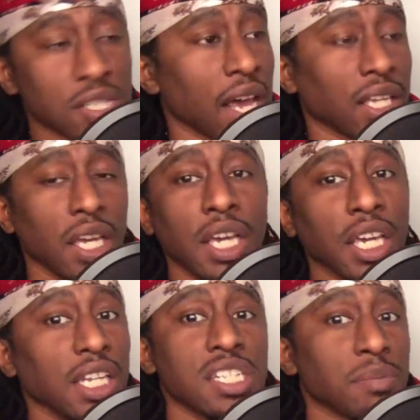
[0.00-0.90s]
Like
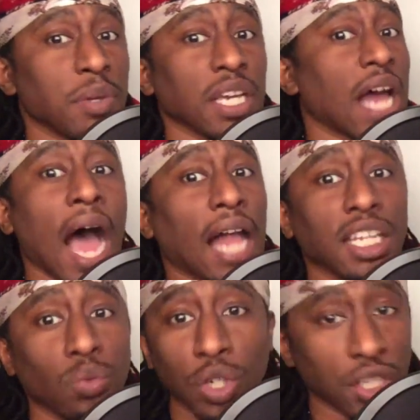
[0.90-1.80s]
he needs to be in
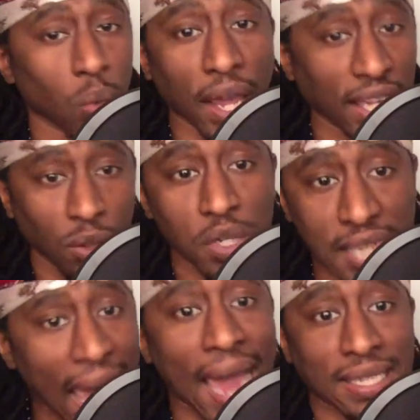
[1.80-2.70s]
Hollywood the way he
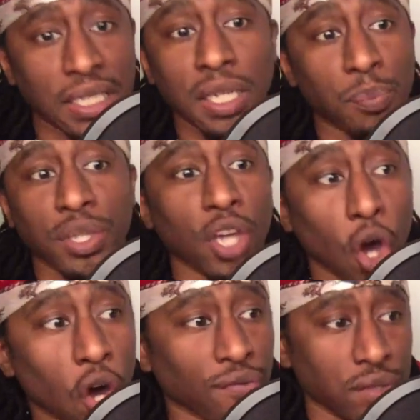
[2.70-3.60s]
was acting up in the
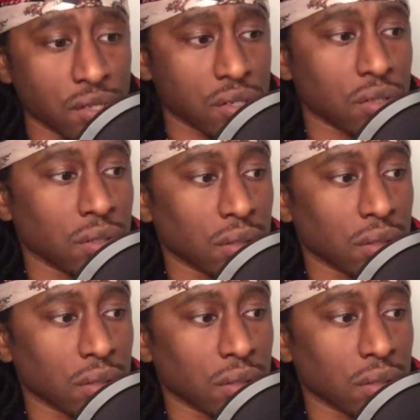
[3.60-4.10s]
office.